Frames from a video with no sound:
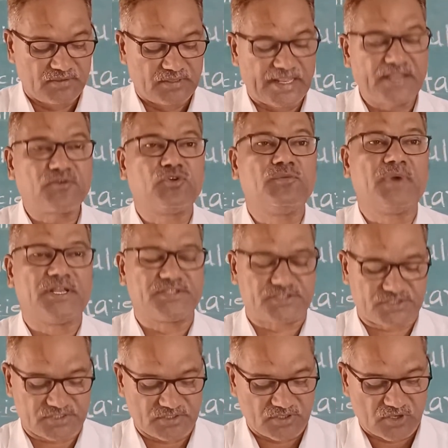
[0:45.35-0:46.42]
like
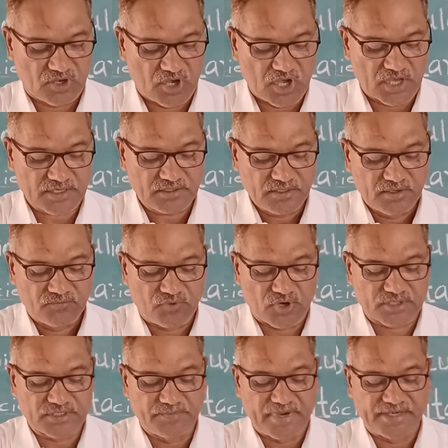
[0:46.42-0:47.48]
humans or
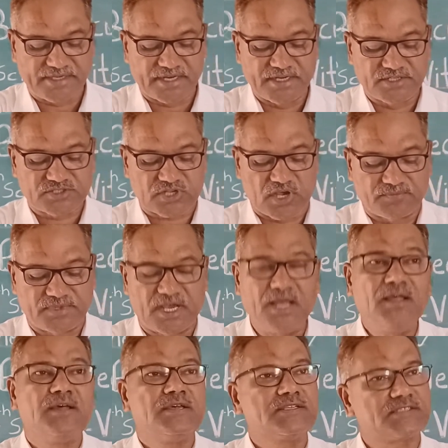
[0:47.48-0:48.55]
for the maintenance of
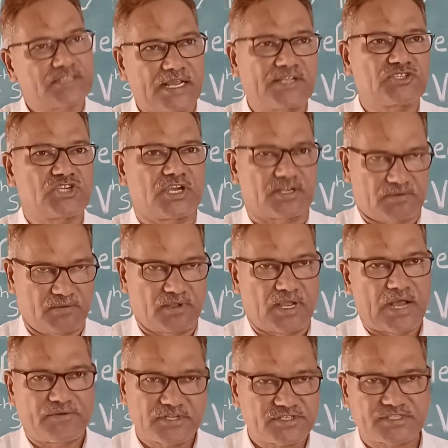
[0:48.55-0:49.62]
the structure.
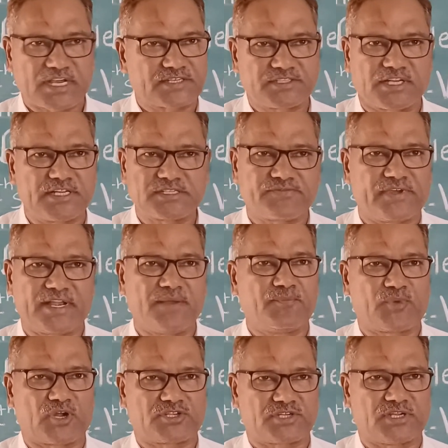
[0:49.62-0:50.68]
Our structure is very
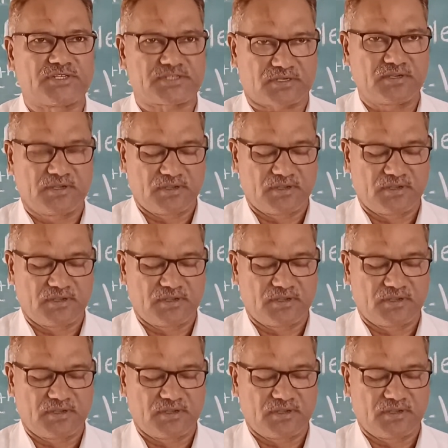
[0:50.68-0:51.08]
important.